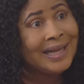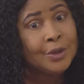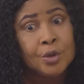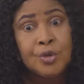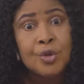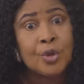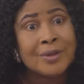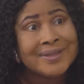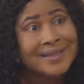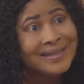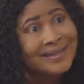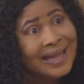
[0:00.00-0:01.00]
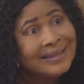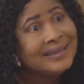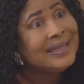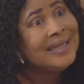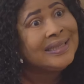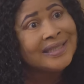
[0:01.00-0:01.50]
I don't
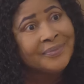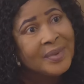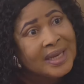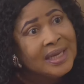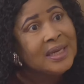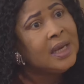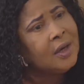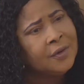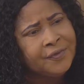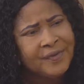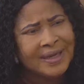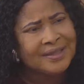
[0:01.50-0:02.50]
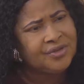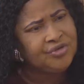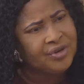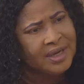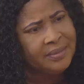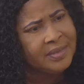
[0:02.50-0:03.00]
understand the meaning of that
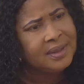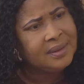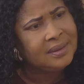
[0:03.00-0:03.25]
dream.